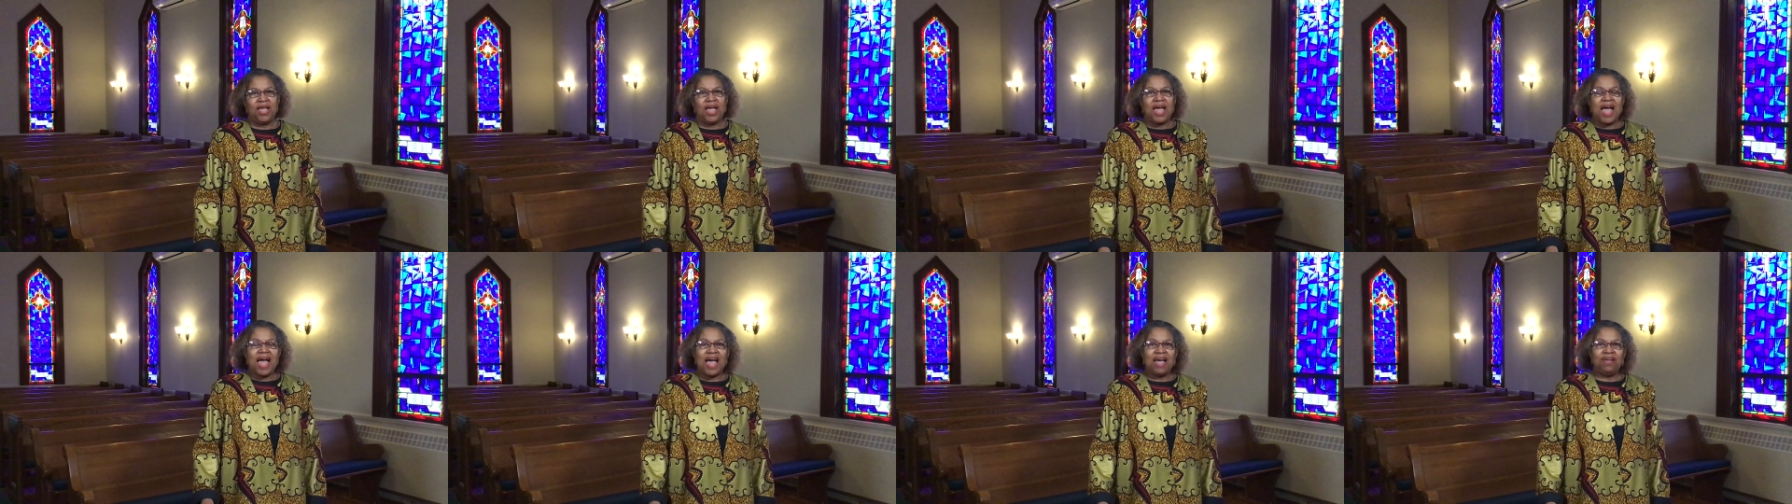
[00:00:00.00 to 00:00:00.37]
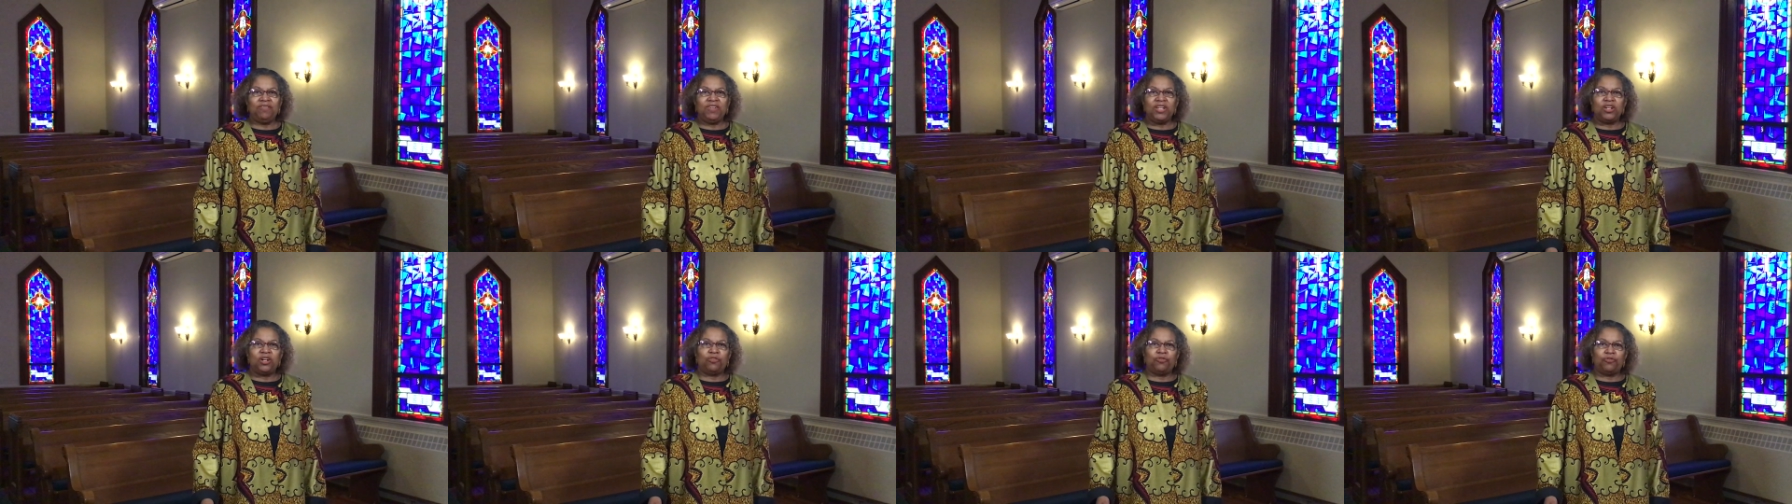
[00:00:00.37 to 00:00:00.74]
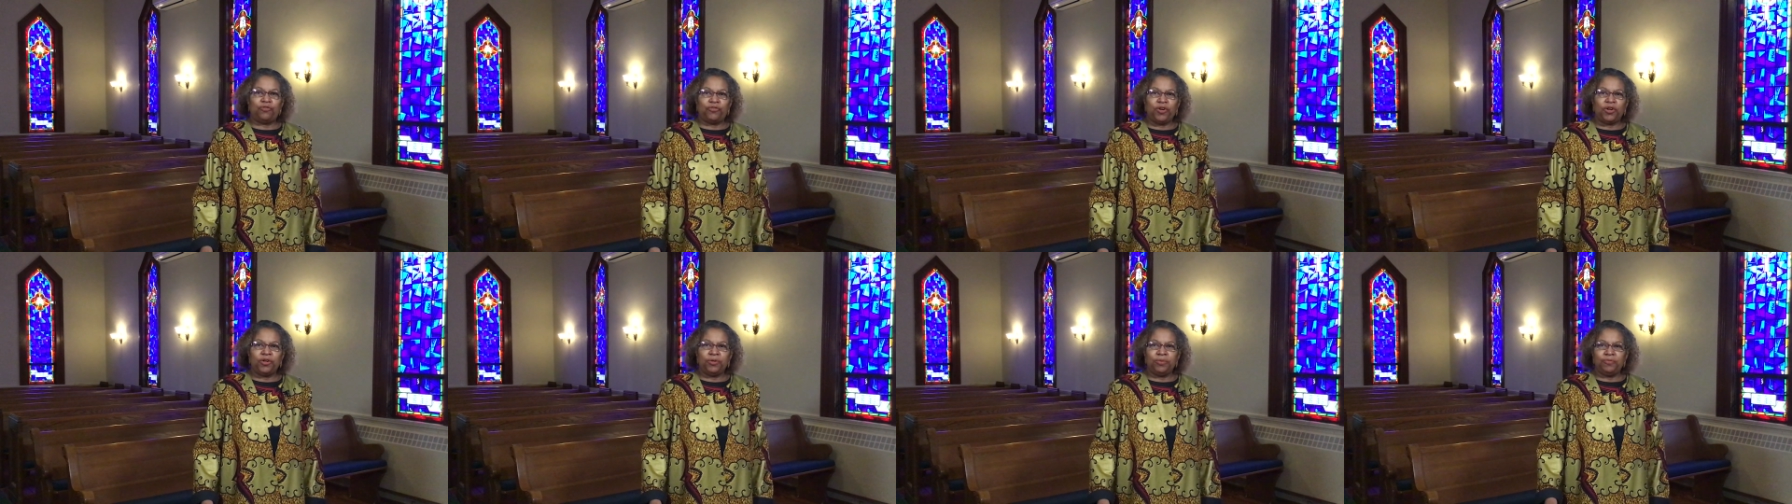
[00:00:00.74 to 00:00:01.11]
Having a
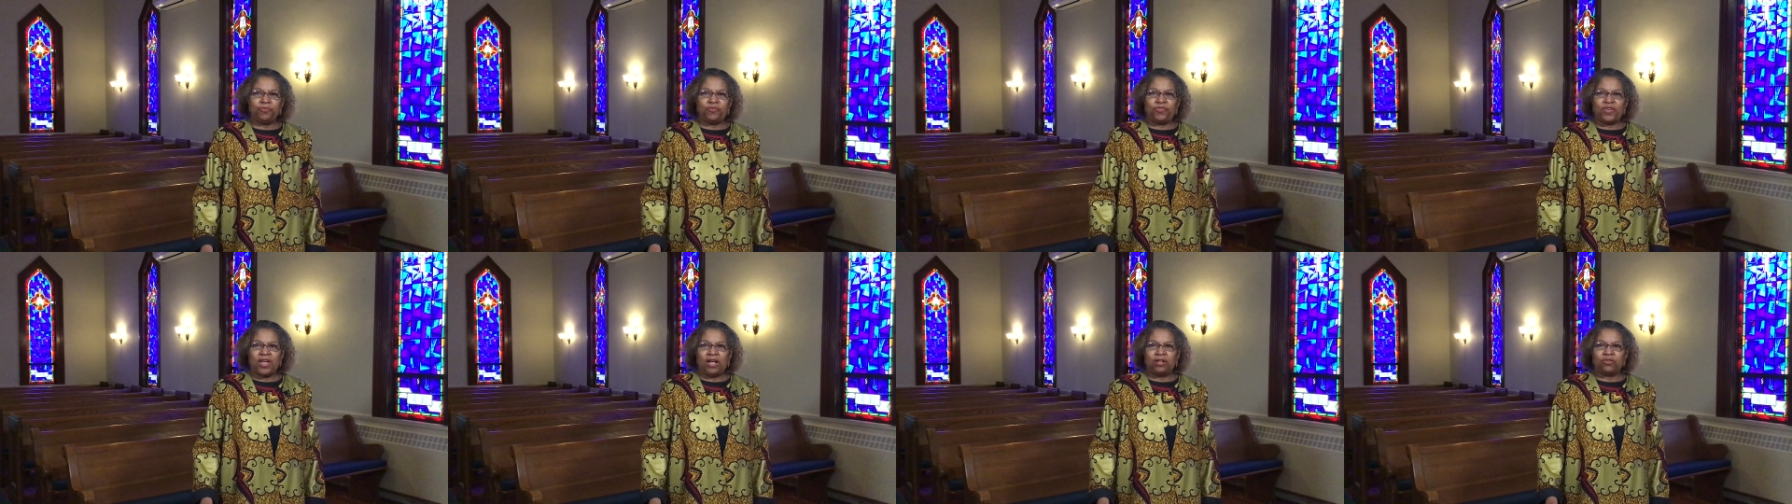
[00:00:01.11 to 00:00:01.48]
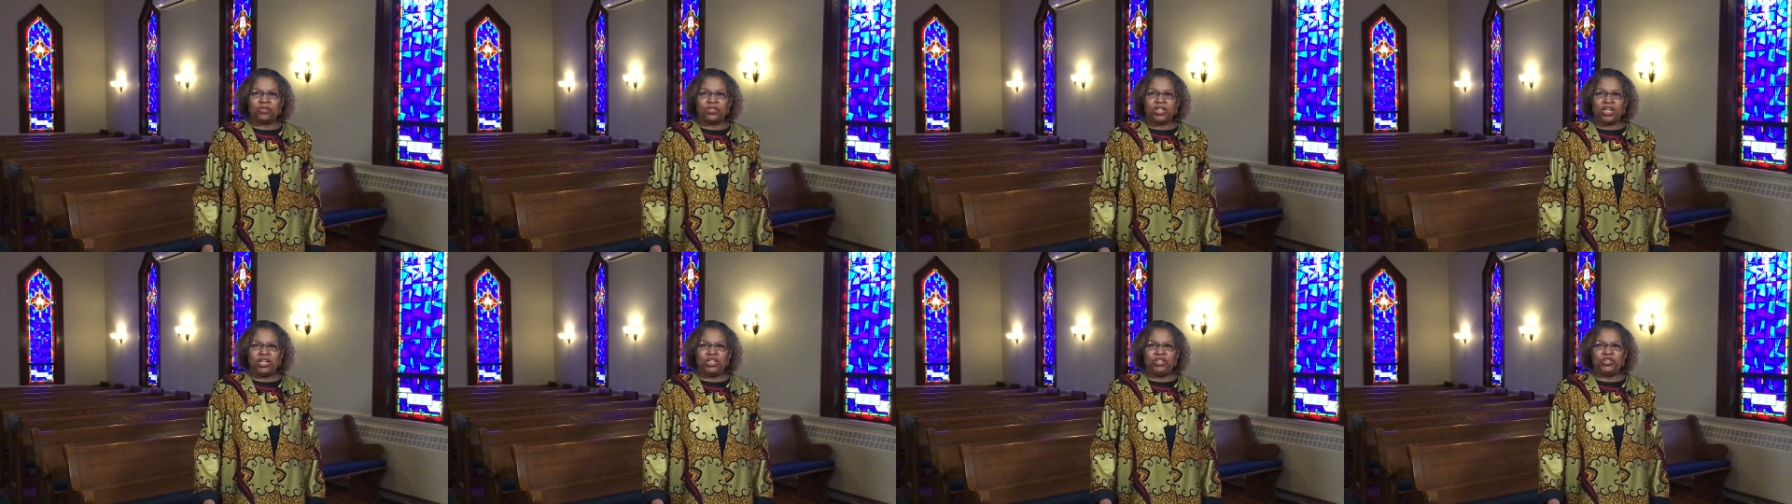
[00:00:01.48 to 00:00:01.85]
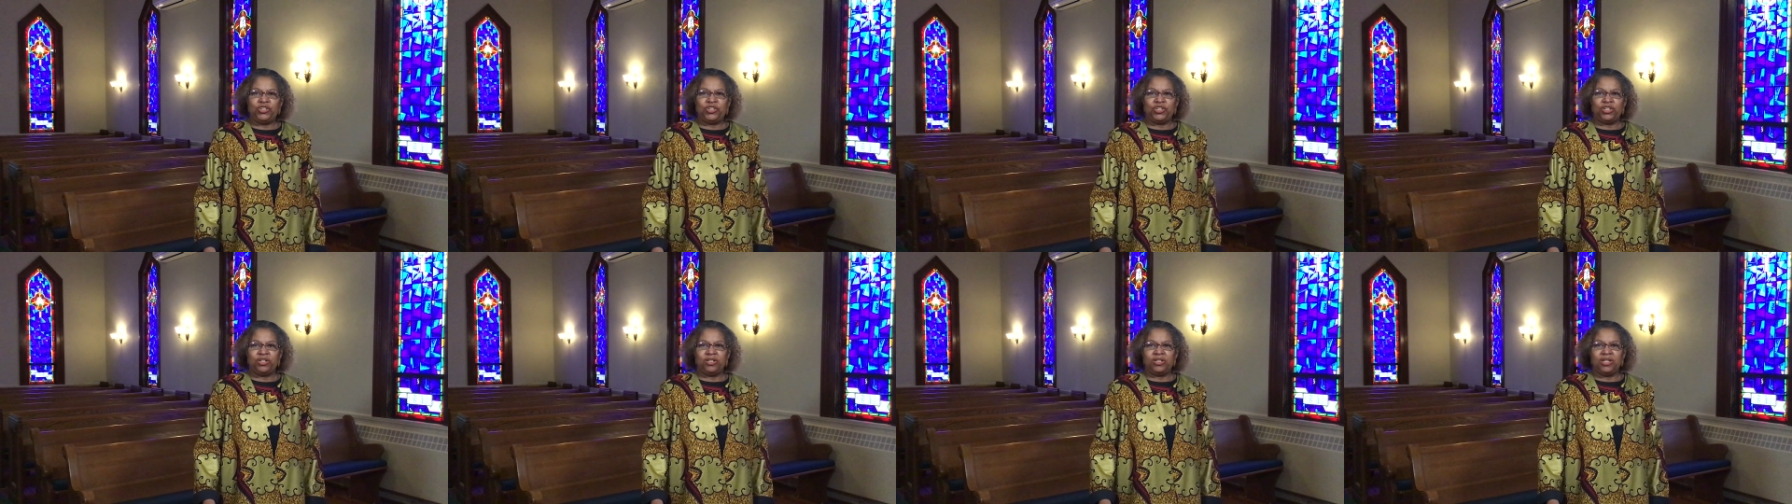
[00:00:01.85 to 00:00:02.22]
firm
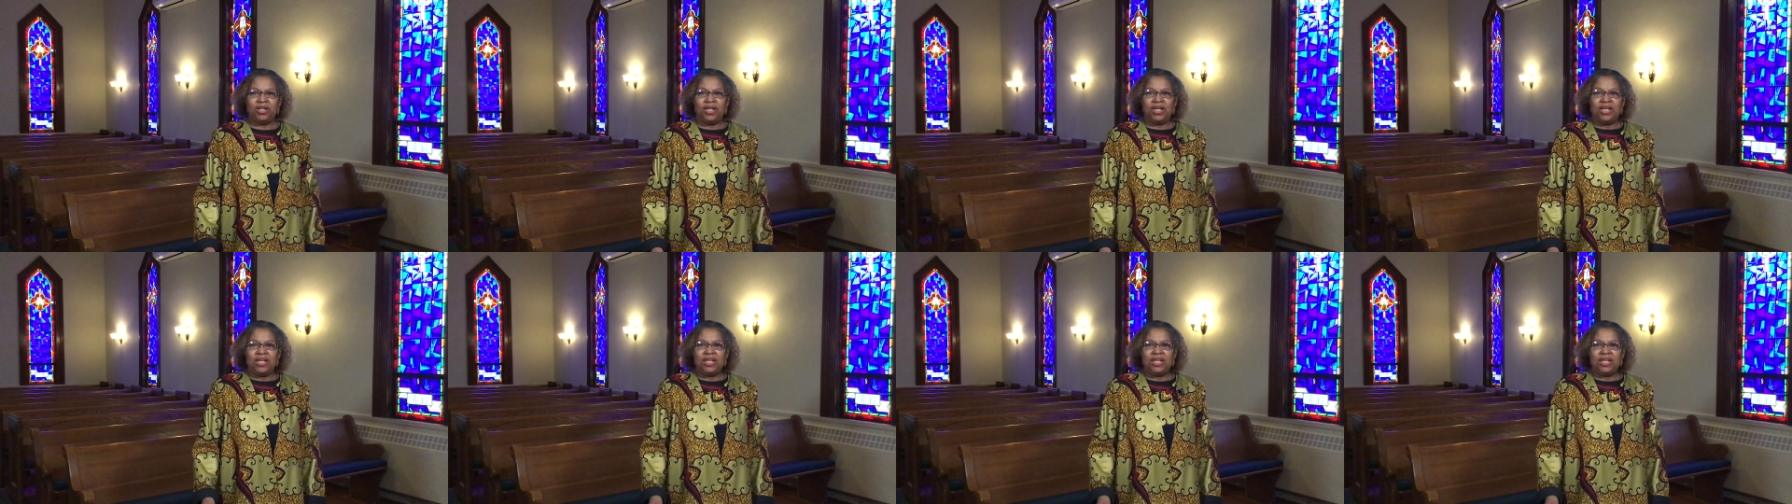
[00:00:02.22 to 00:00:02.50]
foundation